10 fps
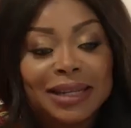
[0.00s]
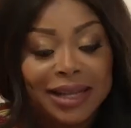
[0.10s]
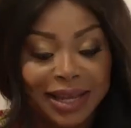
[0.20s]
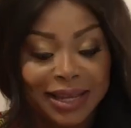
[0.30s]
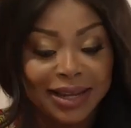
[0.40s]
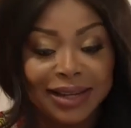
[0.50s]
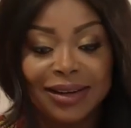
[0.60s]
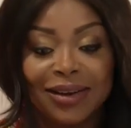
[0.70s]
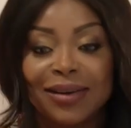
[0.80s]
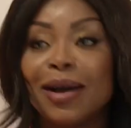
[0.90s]
like, you
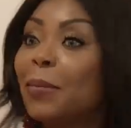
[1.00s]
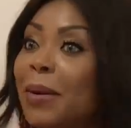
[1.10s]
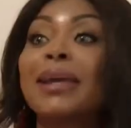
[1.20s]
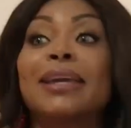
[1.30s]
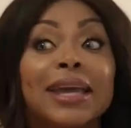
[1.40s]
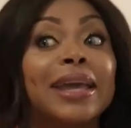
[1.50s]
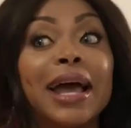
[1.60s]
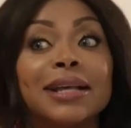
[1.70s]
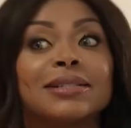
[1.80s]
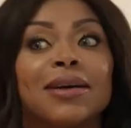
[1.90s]
know, but I could kick
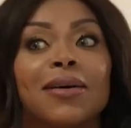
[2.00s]
ass though.